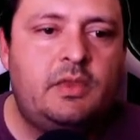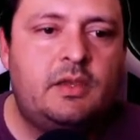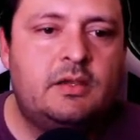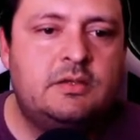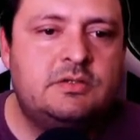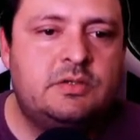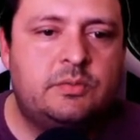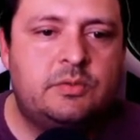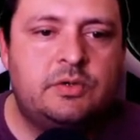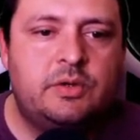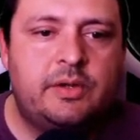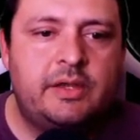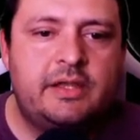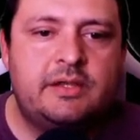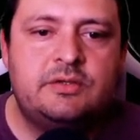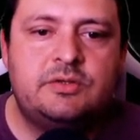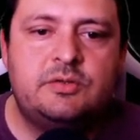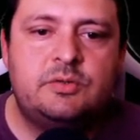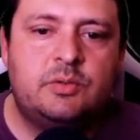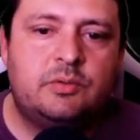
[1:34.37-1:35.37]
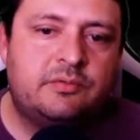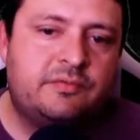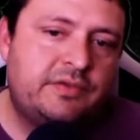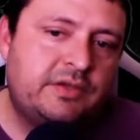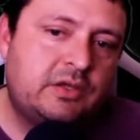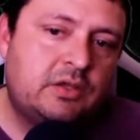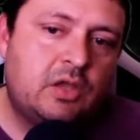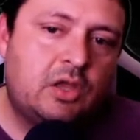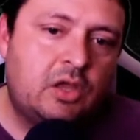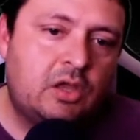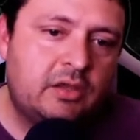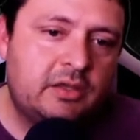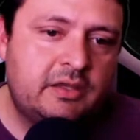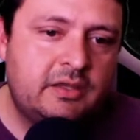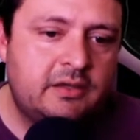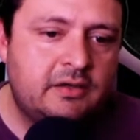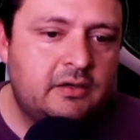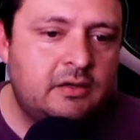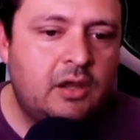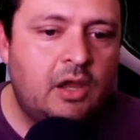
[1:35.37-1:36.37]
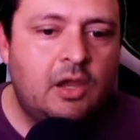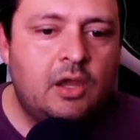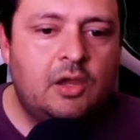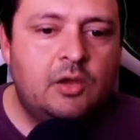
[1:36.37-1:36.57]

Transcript: So we'll go ahead and do a reveal all here.